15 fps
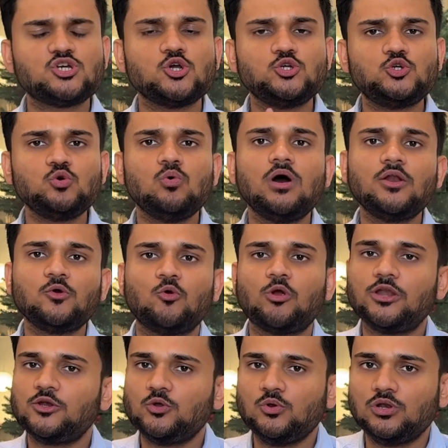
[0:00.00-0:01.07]
you are
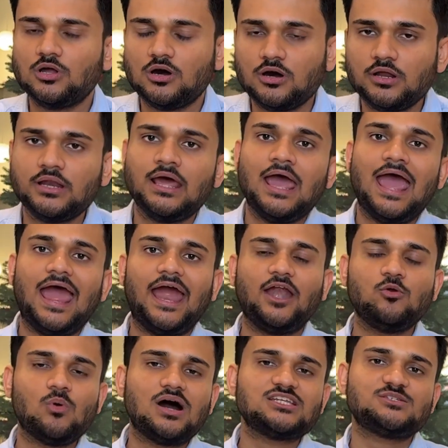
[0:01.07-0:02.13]
going to learn
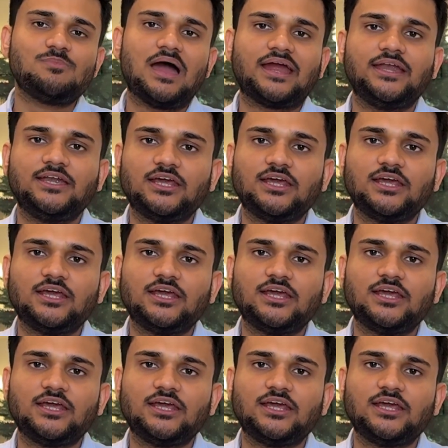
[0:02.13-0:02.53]
advanced backend